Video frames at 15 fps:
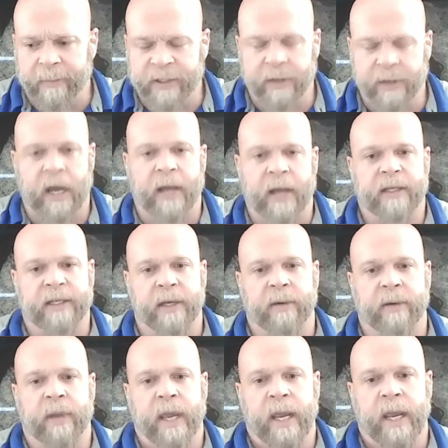
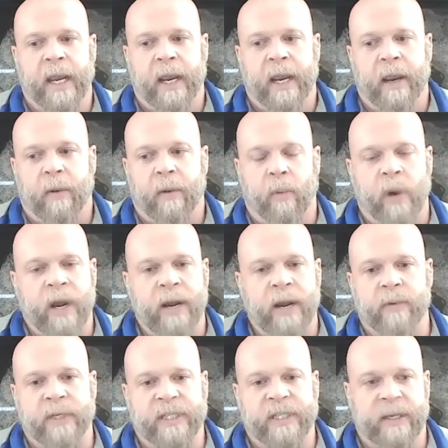so when it
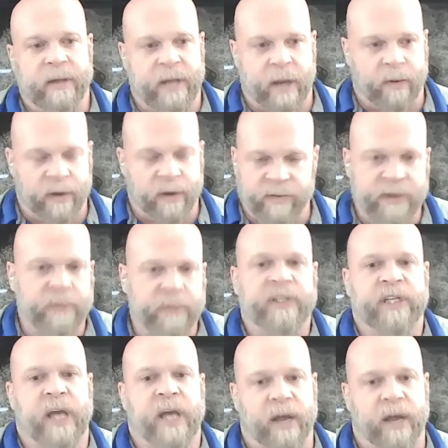was, you
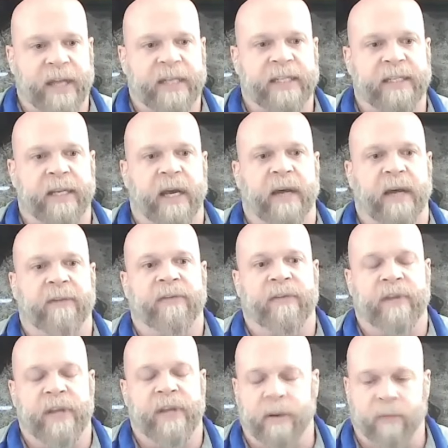saw that stuff,
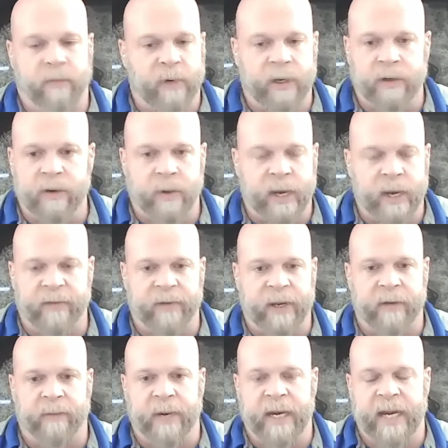real quick, if we
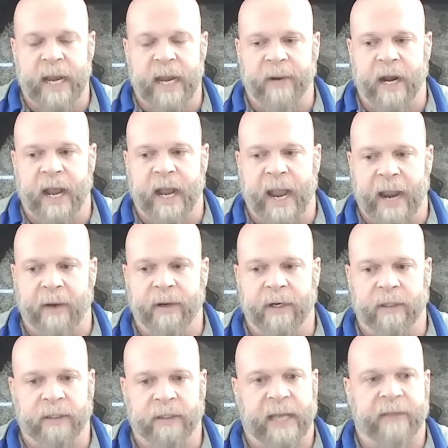can recap kind of how
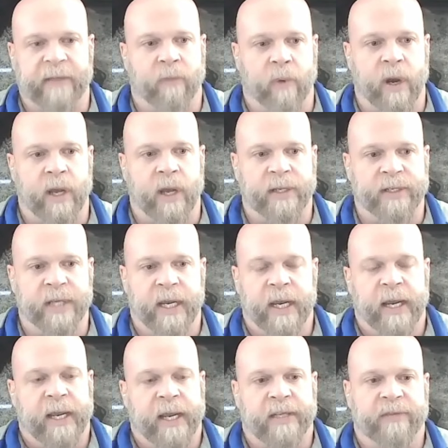your life was
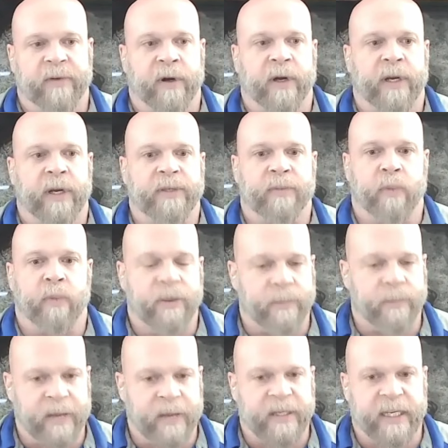as far as what
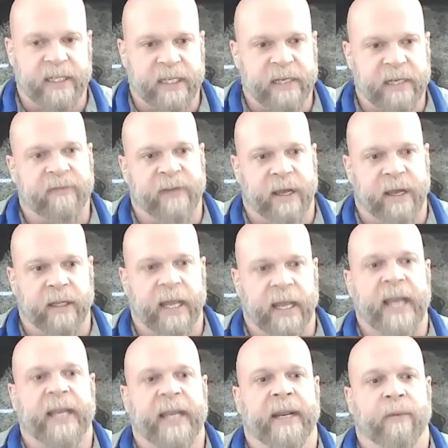PTSD felt
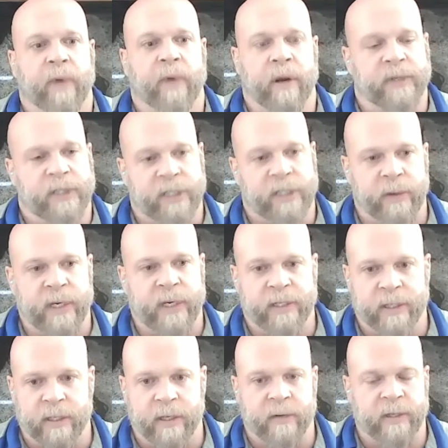like and what it was doing
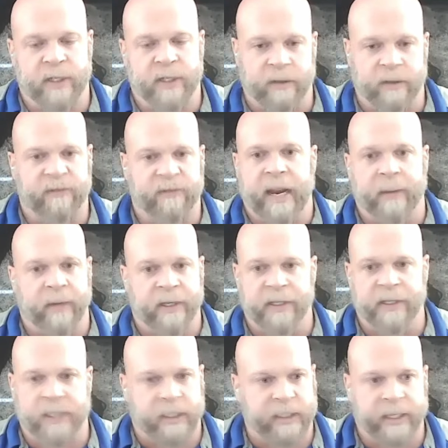to you and to your family,
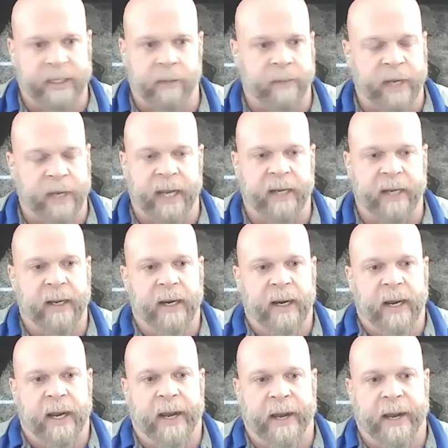just a little bit.
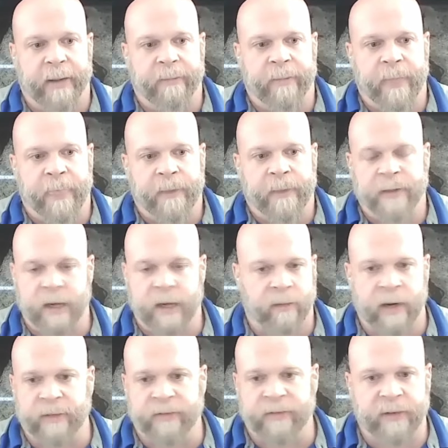So kind of
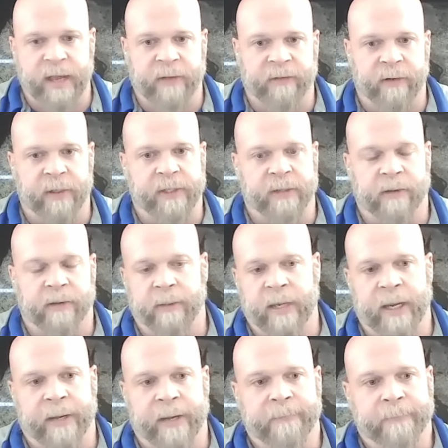run through that for us a little
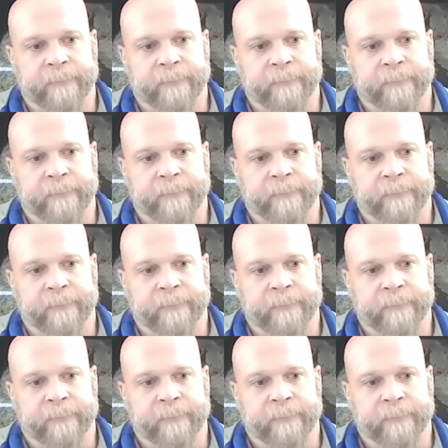bit.